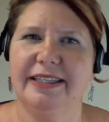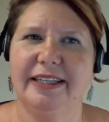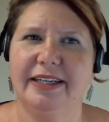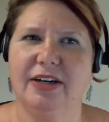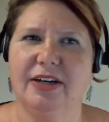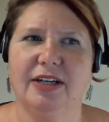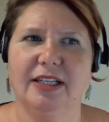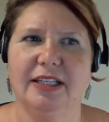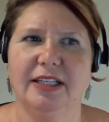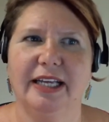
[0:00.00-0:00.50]
They
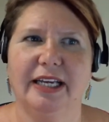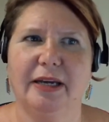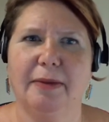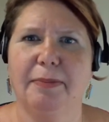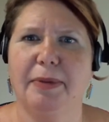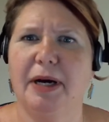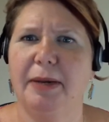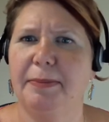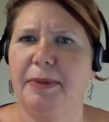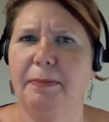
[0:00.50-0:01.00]
call it like a
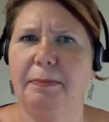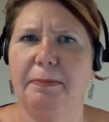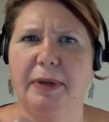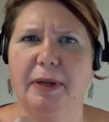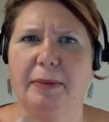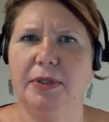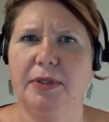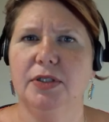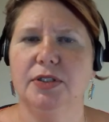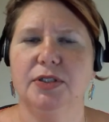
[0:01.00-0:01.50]
pop-up
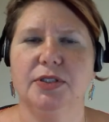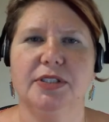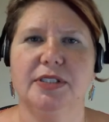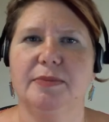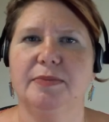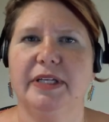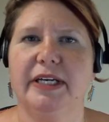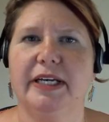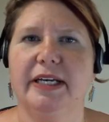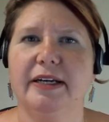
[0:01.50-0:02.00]
bubble or
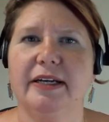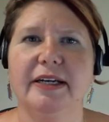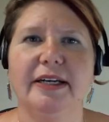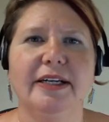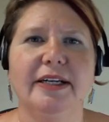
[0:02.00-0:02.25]
something.